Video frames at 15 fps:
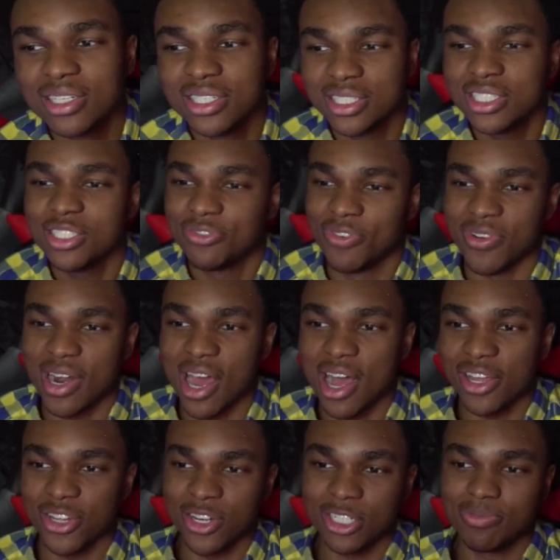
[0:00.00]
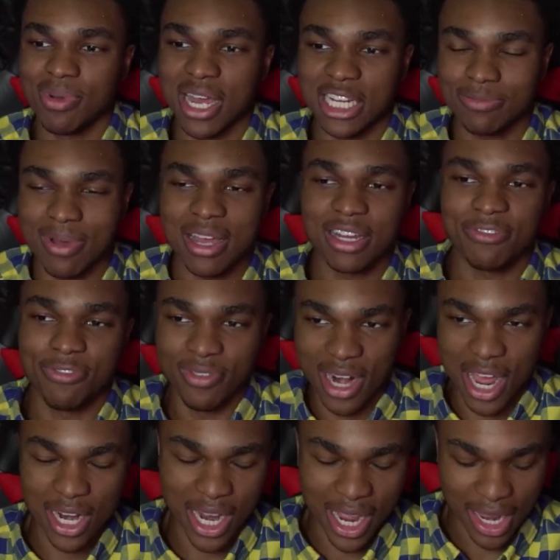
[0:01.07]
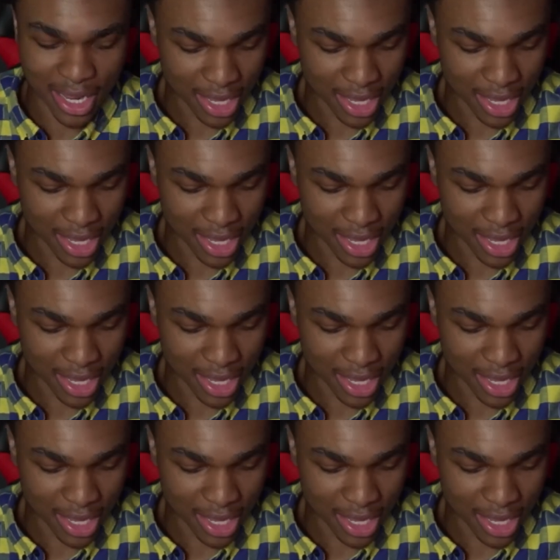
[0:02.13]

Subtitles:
Just for now, it's my for now light.